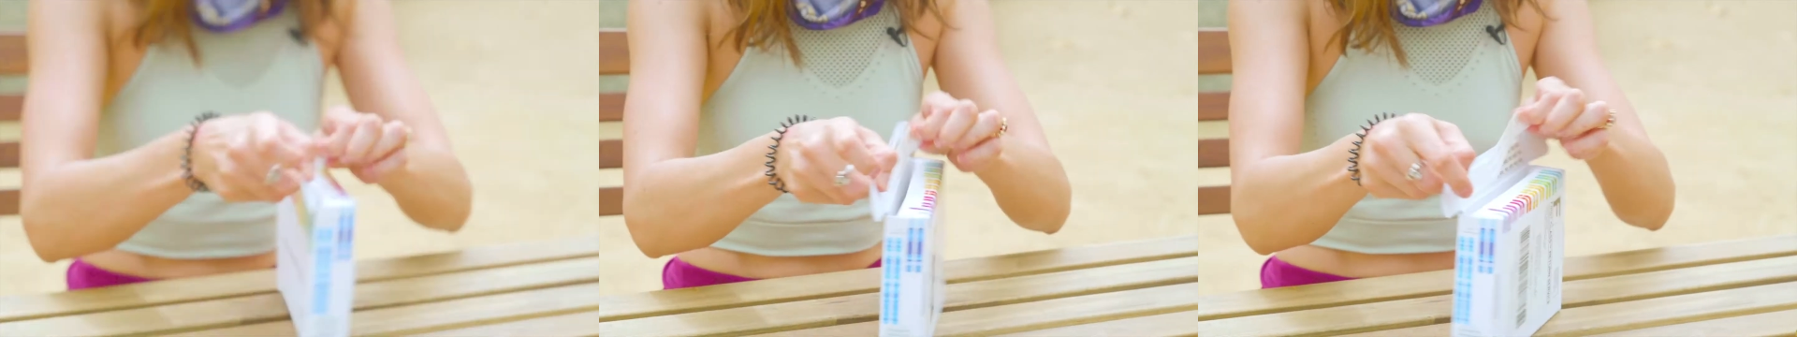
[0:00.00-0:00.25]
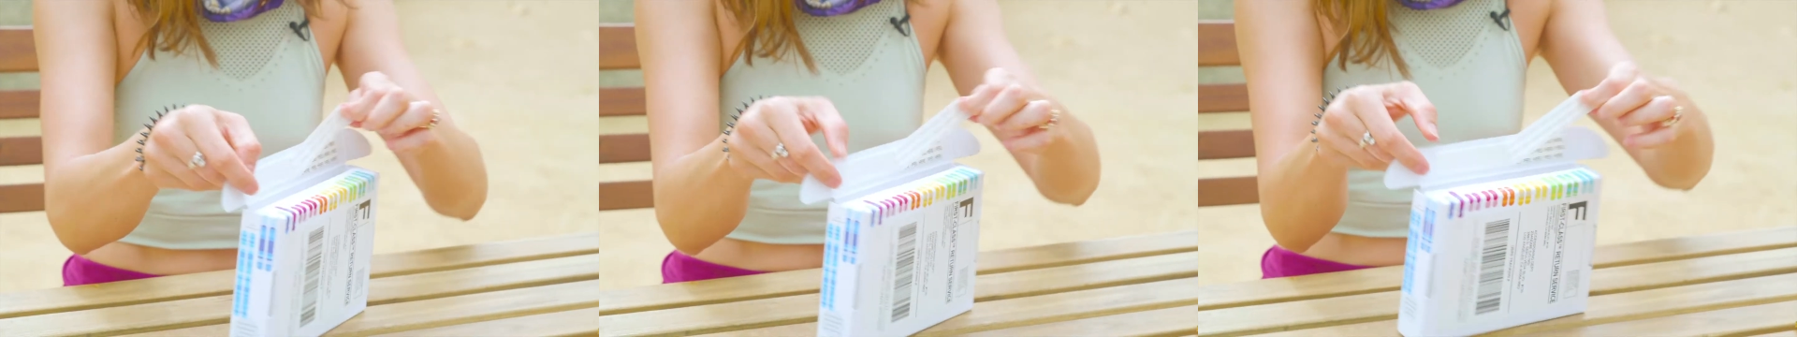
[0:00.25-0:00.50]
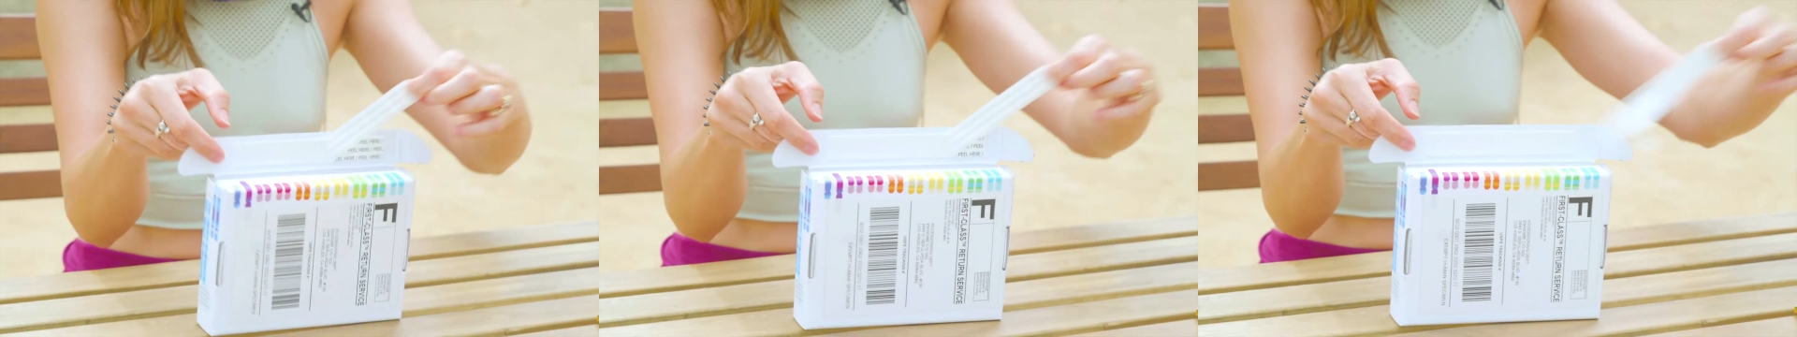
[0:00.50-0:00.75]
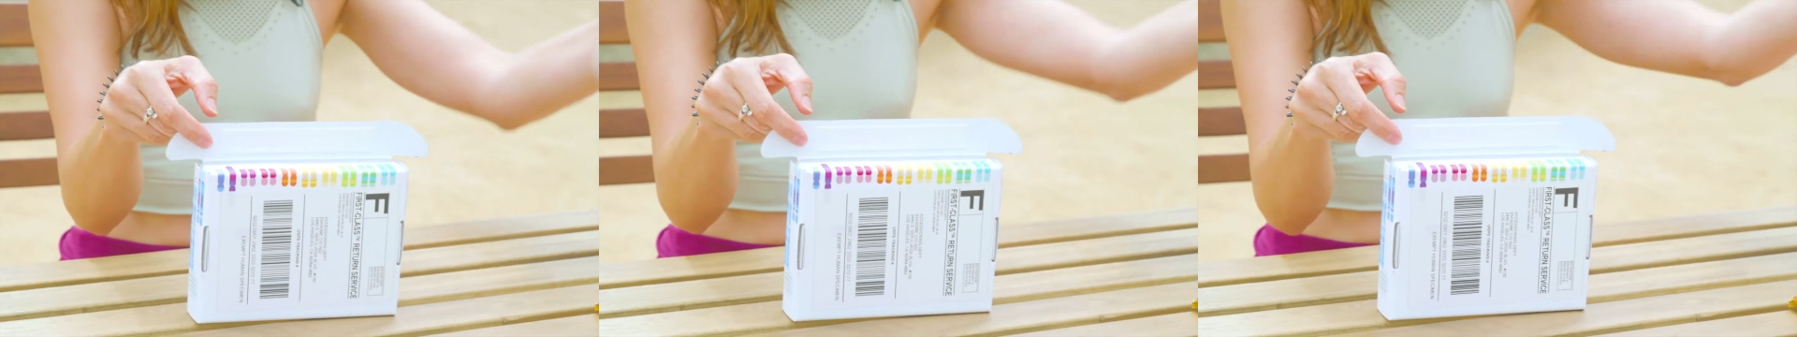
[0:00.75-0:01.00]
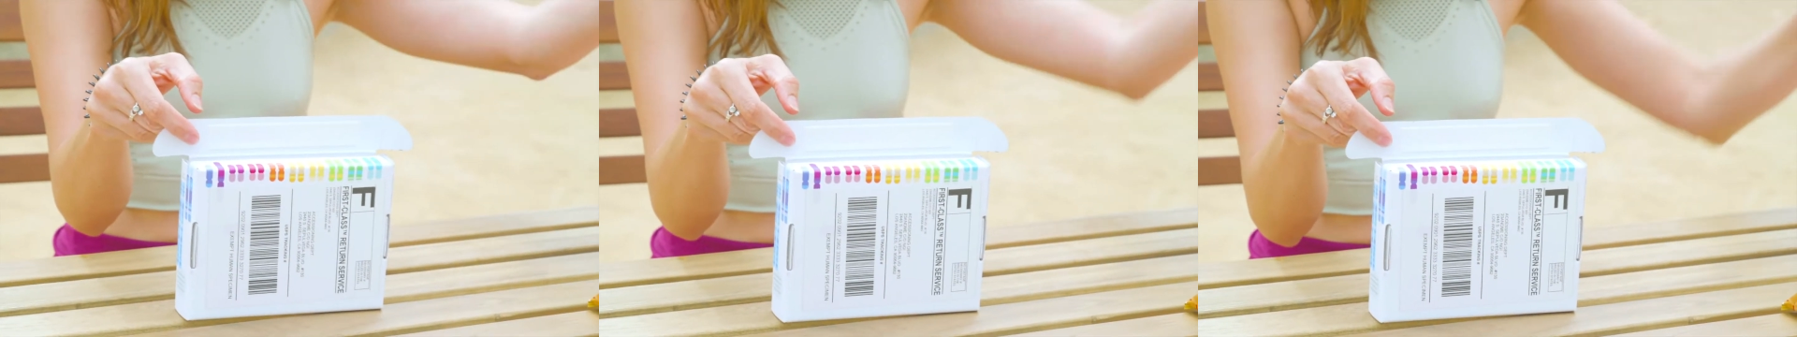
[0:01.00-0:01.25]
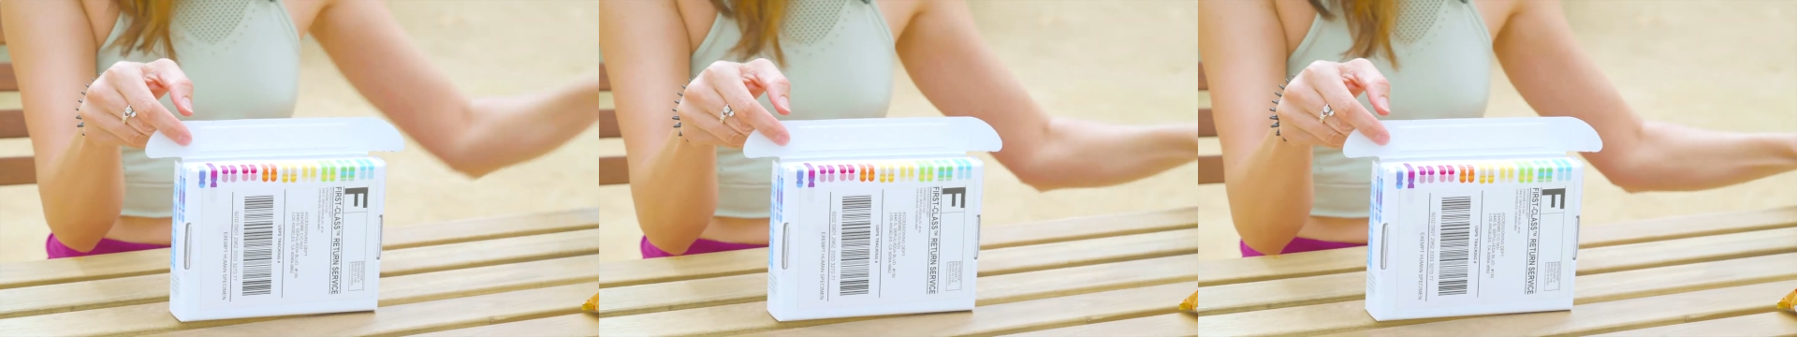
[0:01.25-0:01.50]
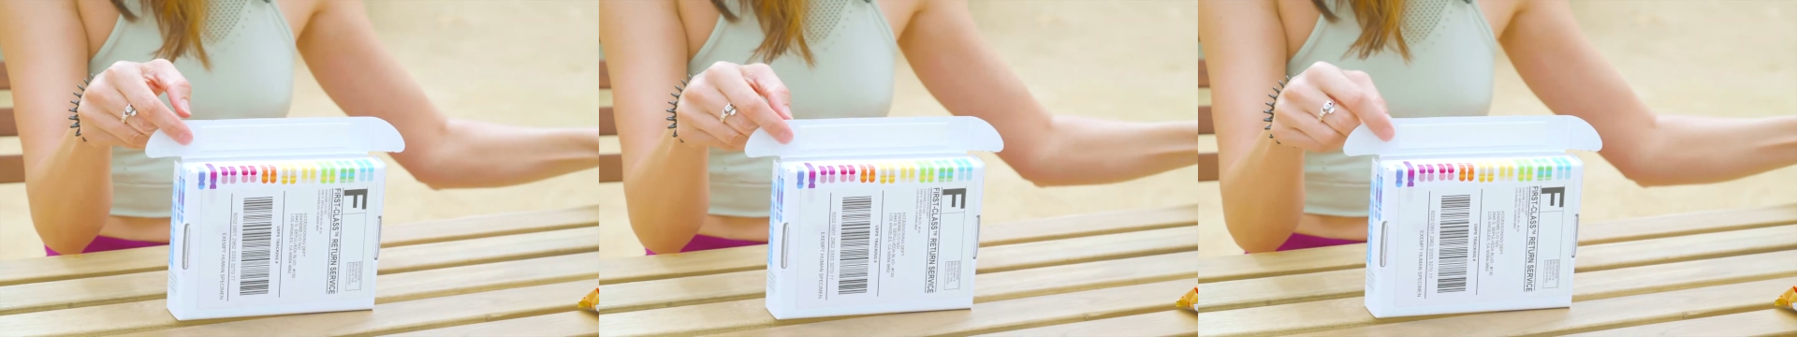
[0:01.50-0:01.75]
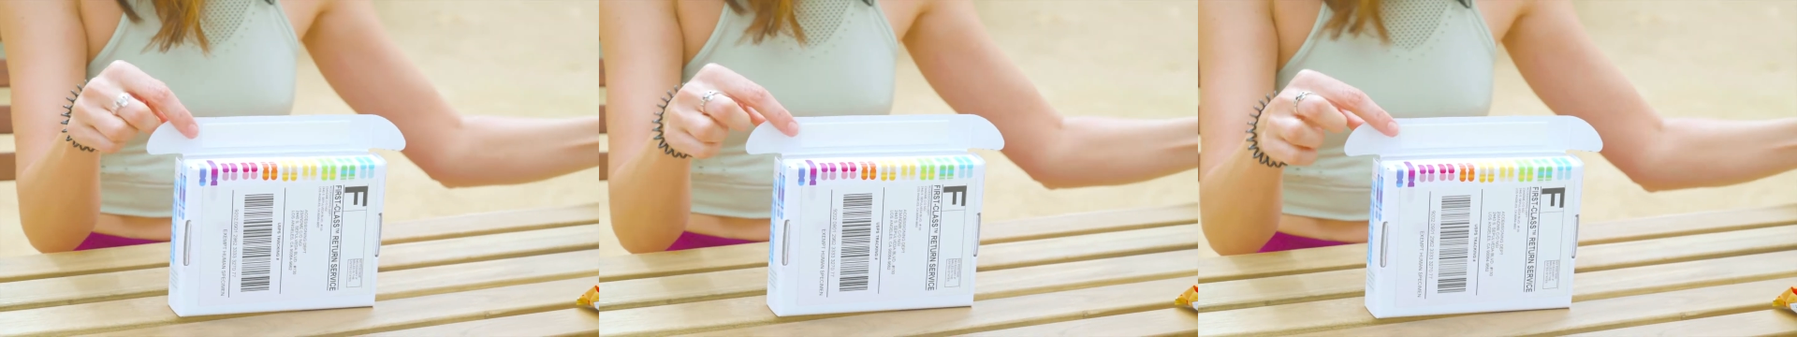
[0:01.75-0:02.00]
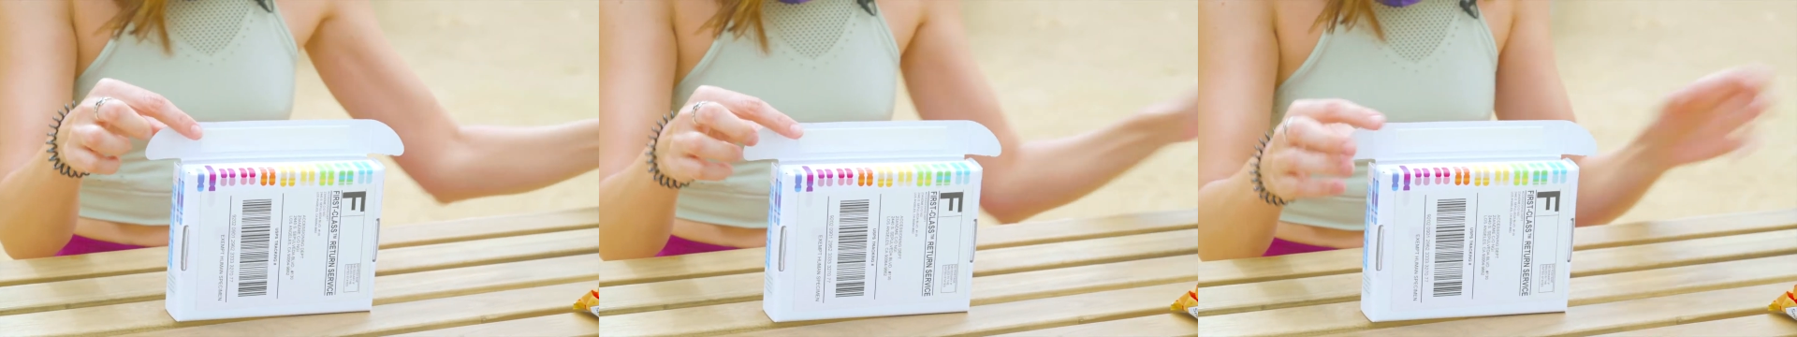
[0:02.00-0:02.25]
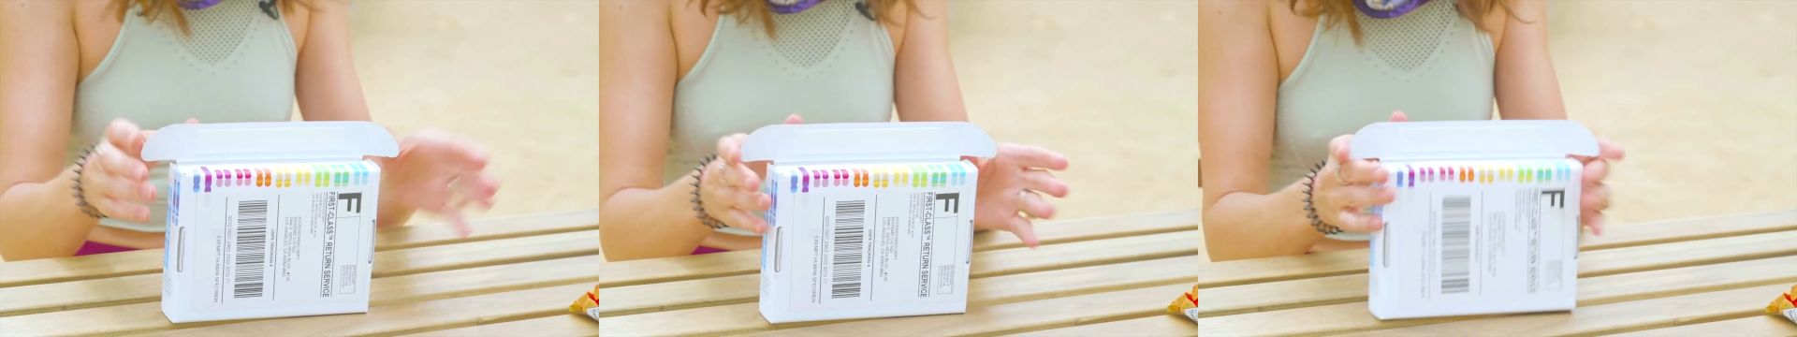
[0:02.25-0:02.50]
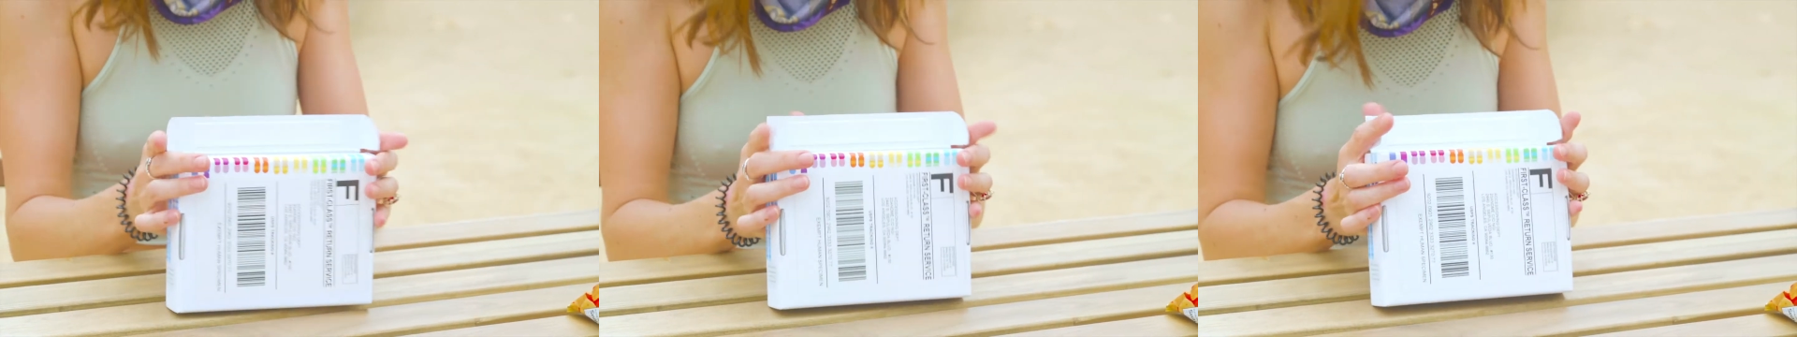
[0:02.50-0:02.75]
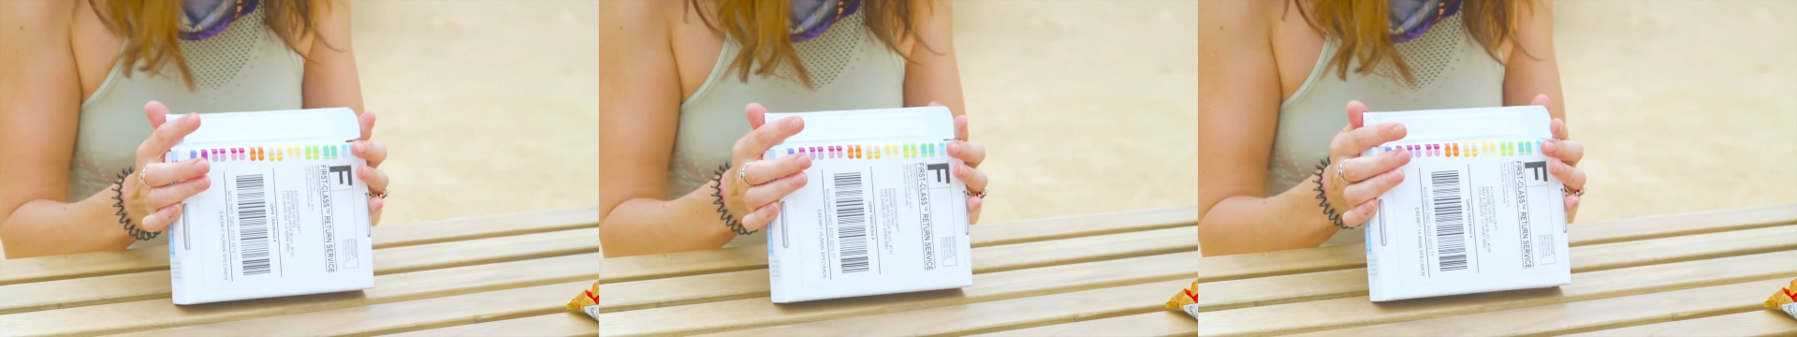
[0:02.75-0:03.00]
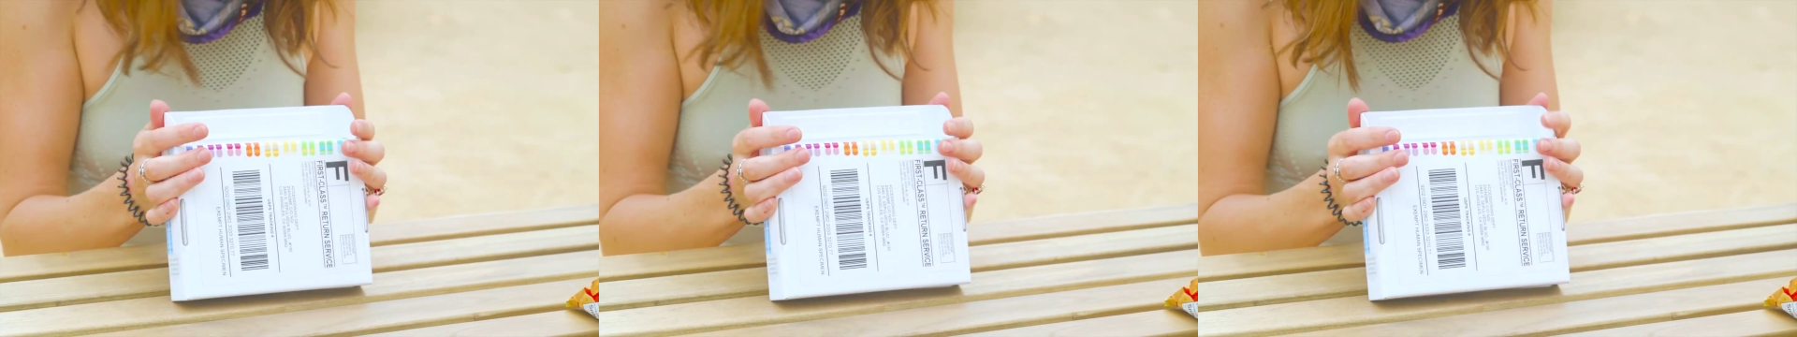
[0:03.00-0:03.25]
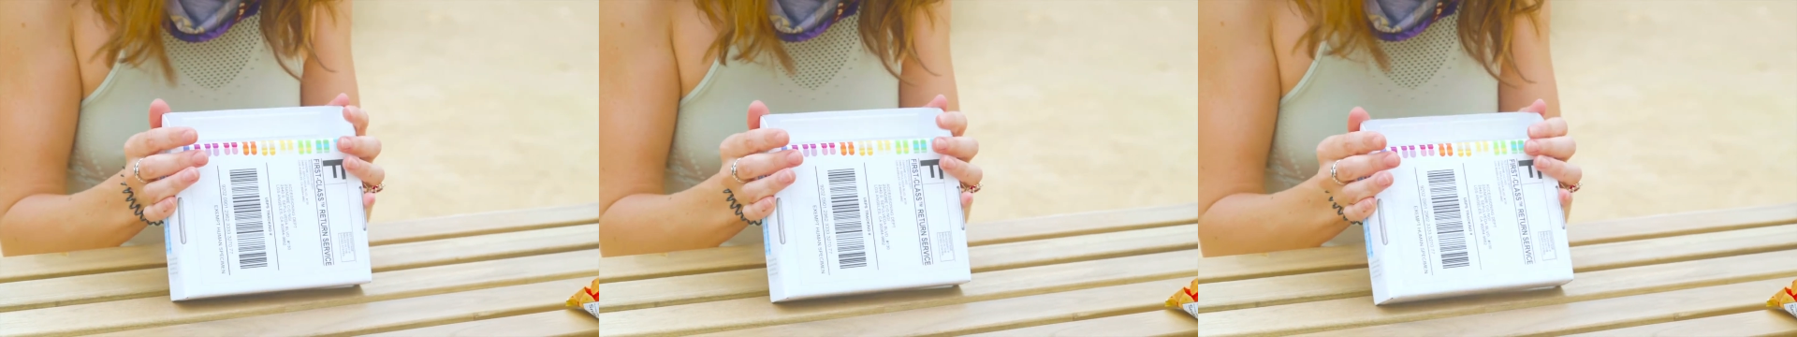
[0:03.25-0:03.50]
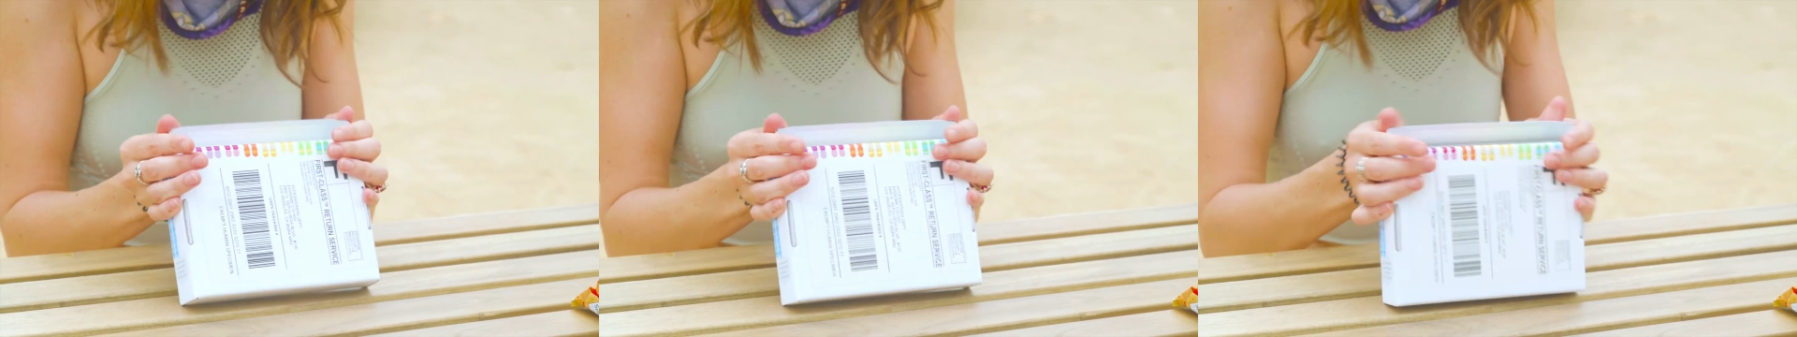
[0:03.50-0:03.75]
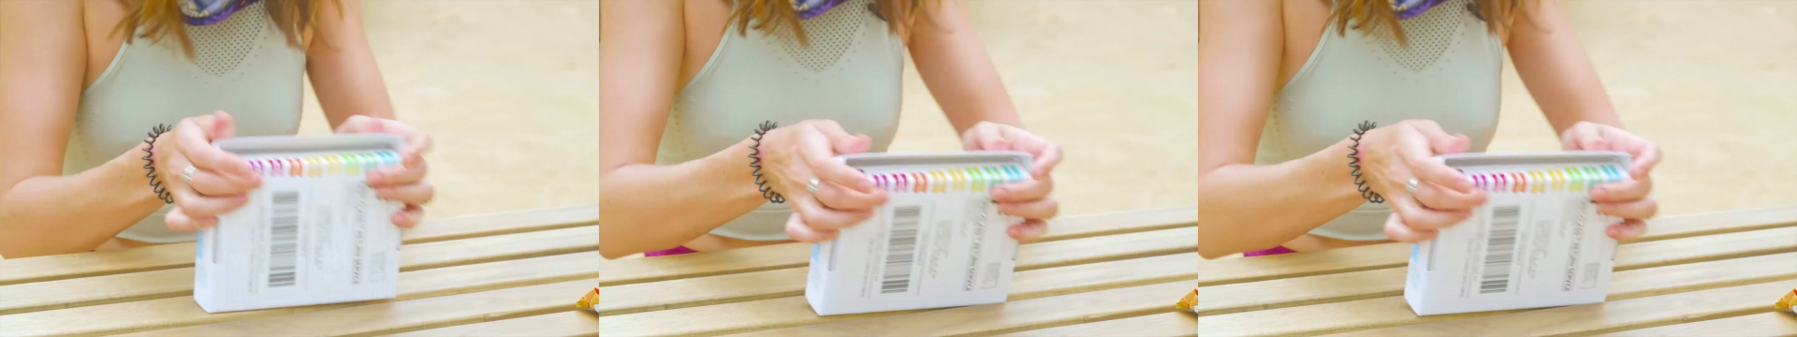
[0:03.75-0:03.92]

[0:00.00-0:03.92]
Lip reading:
Nobody's mouth can be seen.